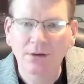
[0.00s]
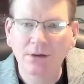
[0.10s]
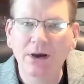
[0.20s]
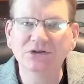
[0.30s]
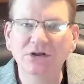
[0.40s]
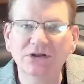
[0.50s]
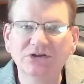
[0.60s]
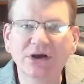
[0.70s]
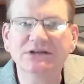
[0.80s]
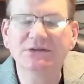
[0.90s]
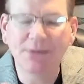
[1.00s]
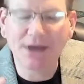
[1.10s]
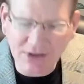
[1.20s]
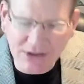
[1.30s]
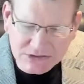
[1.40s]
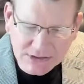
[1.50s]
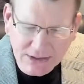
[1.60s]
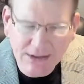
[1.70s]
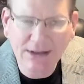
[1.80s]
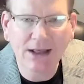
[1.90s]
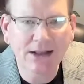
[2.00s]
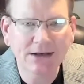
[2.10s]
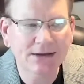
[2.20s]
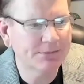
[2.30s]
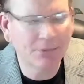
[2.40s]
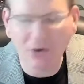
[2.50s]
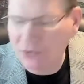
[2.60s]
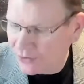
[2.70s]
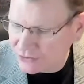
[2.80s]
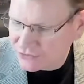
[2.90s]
All right, so let's look at some evidence uh, on on both of those